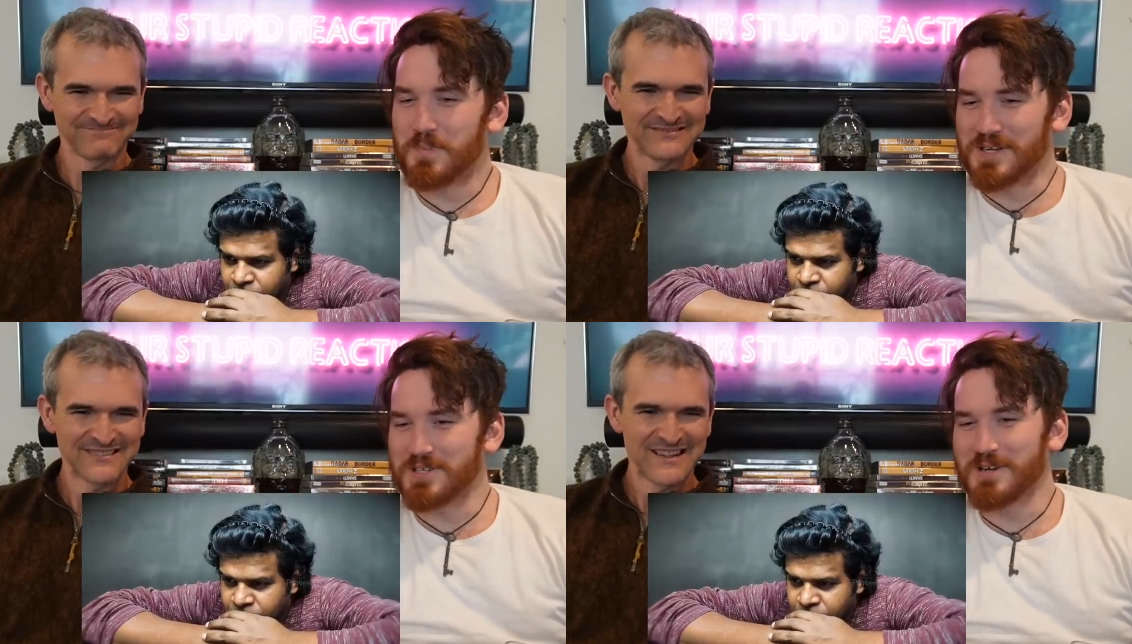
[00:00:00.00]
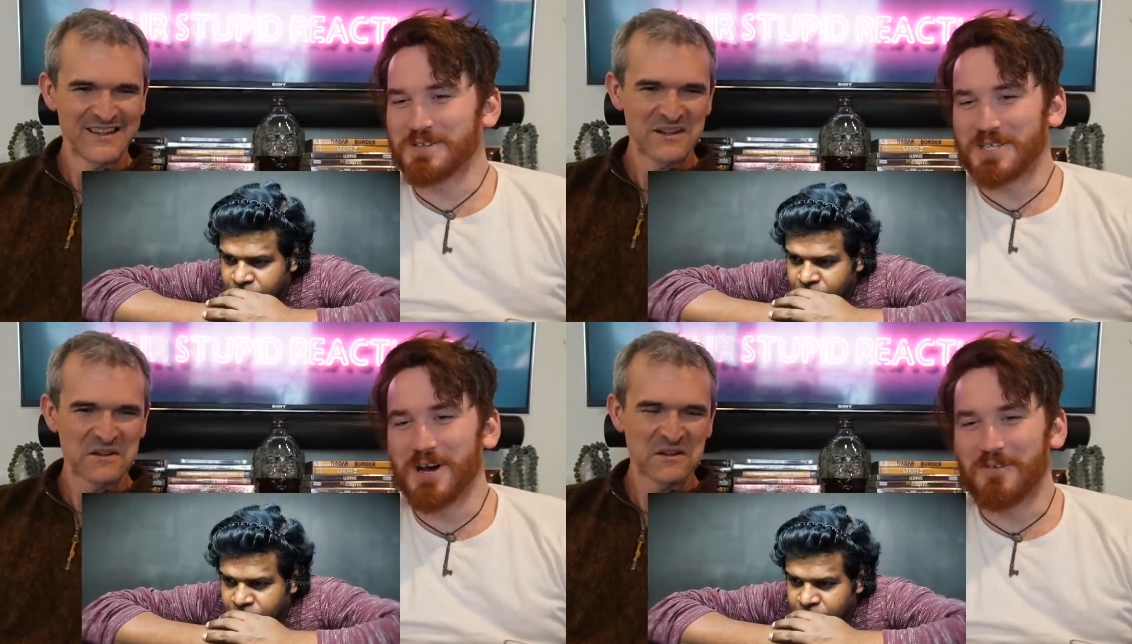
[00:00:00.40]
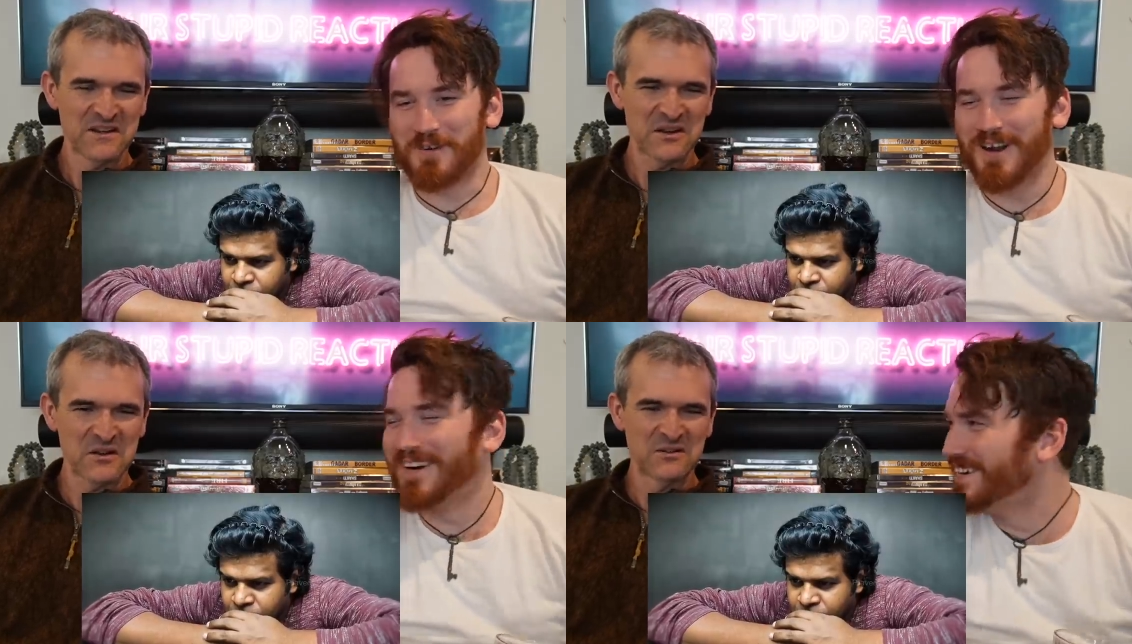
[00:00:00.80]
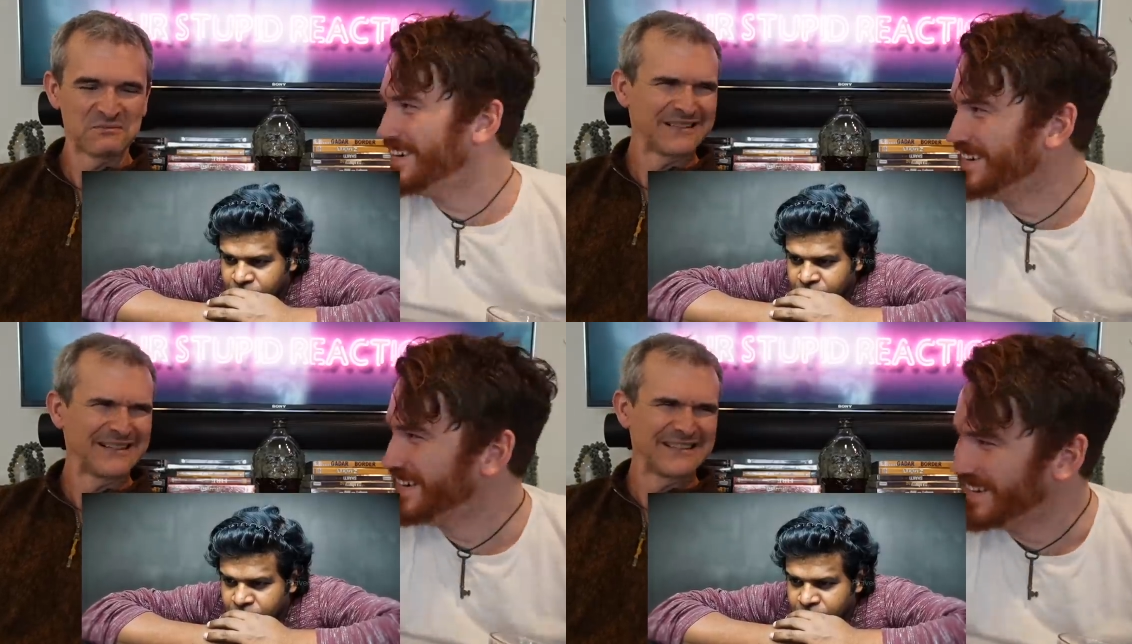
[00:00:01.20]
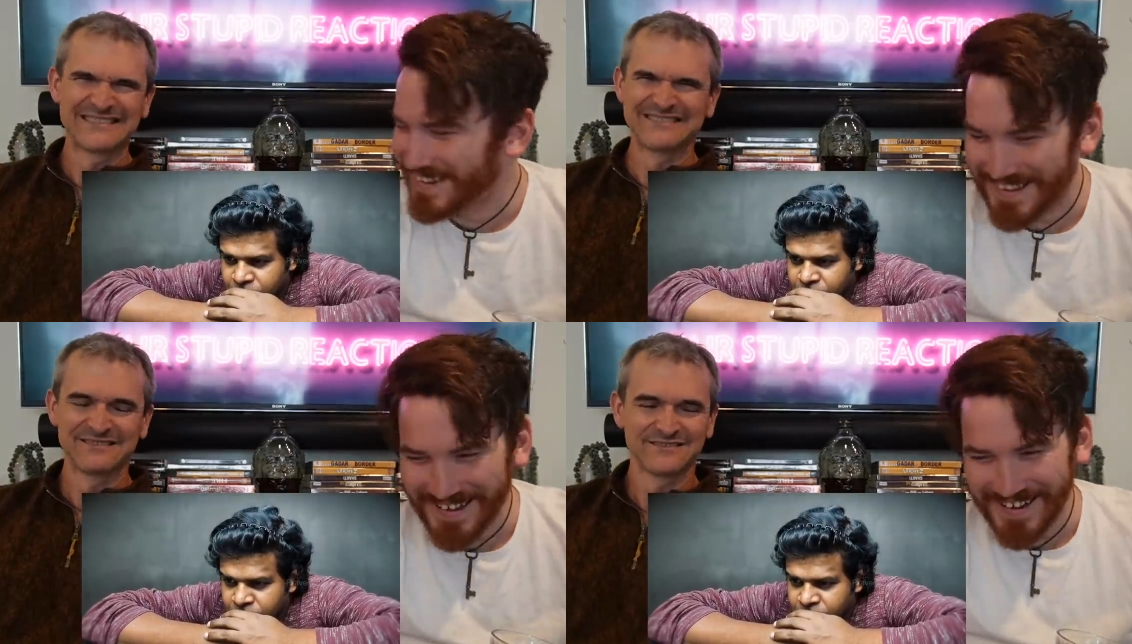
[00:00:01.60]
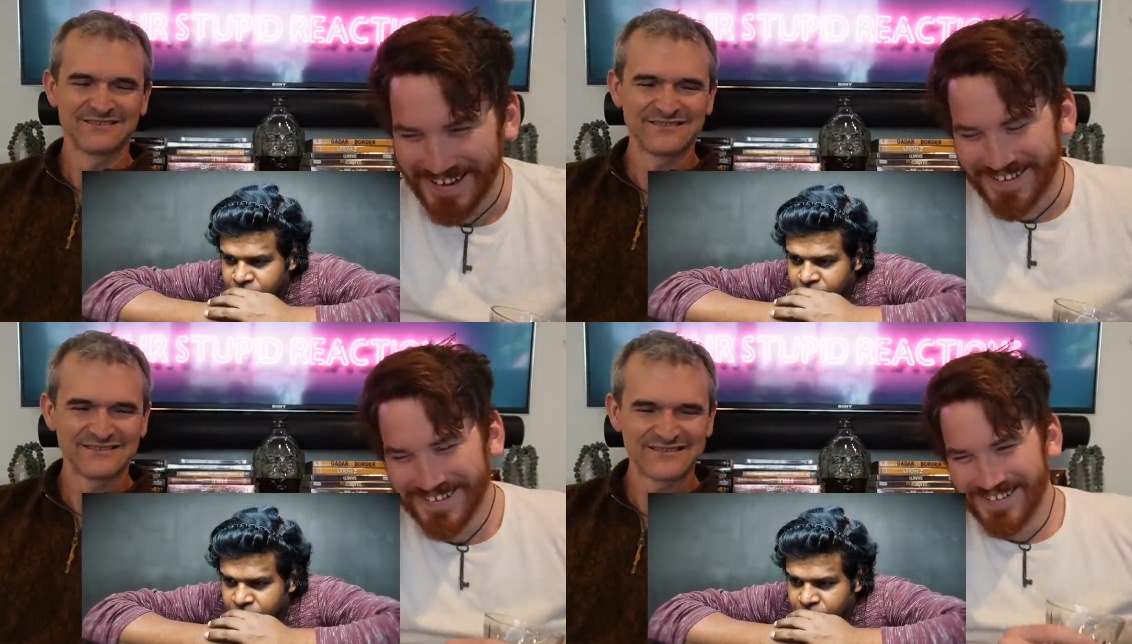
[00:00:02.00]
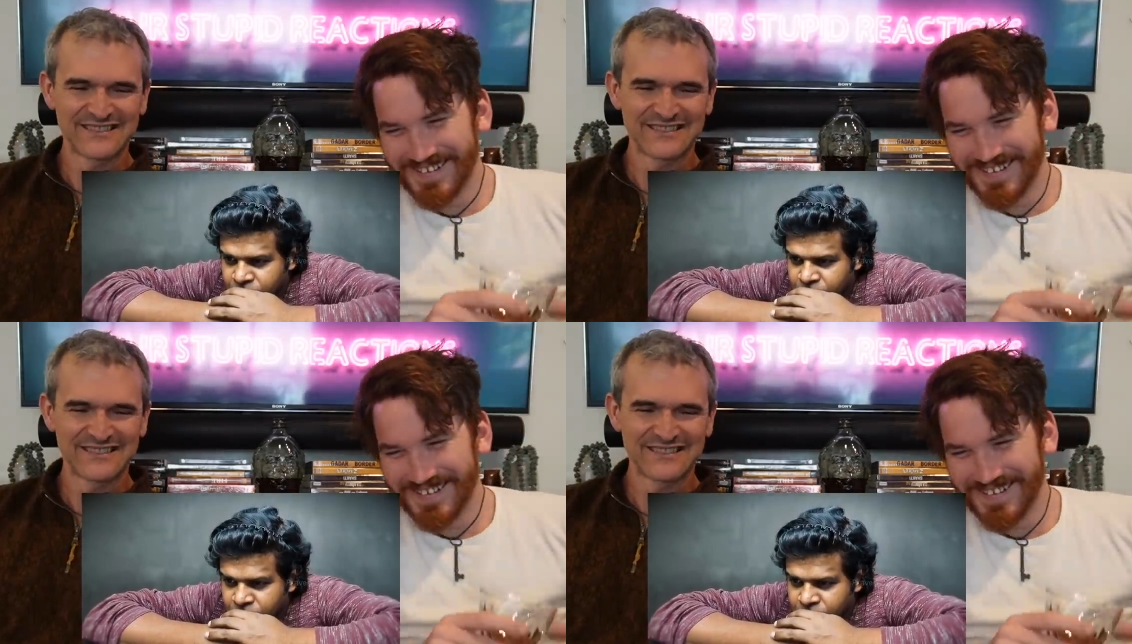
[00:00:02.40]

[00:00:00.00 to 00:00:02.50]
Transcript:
Speaker 1: a picture and make yourself? Them more manageable.